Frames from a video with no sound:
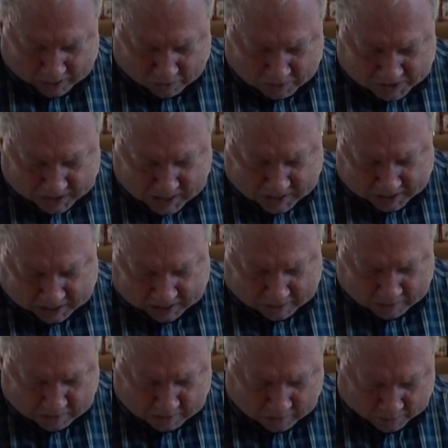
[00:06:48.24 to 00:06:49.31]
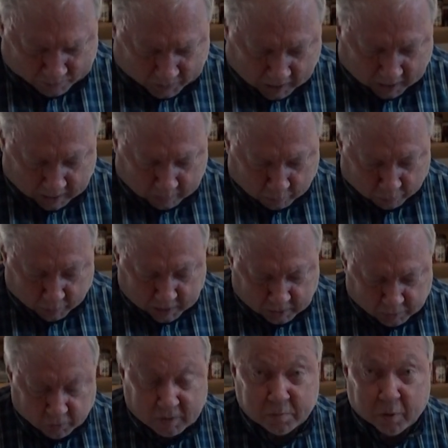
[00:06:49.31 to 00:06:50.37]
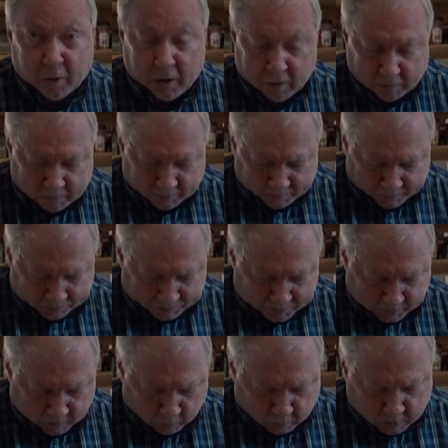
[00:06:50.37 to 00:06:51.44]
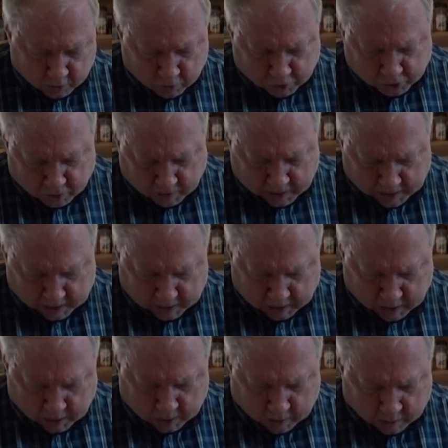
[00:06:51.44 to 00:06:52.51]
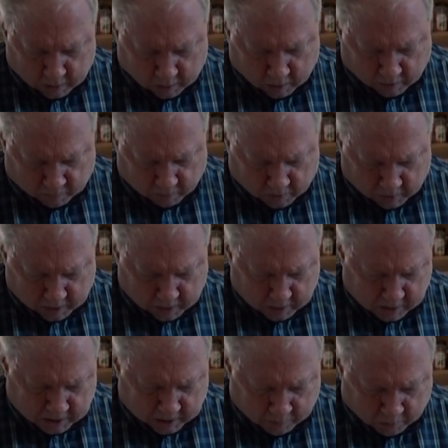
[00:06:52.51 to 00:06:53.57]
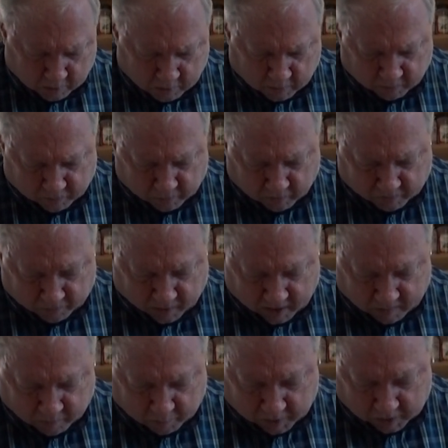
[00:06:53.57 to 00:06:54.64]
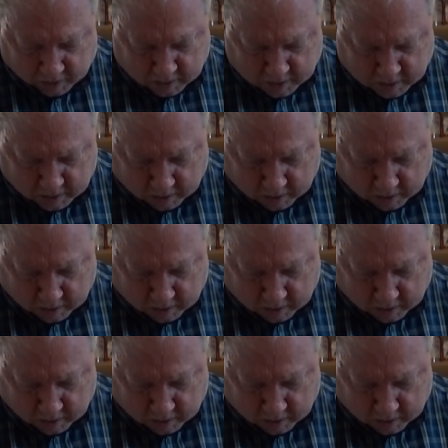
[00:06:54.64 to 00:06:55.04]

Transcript: your seasonings. Okay, bring to a boil, reduce your heat, cover and simmer for 5 minutes.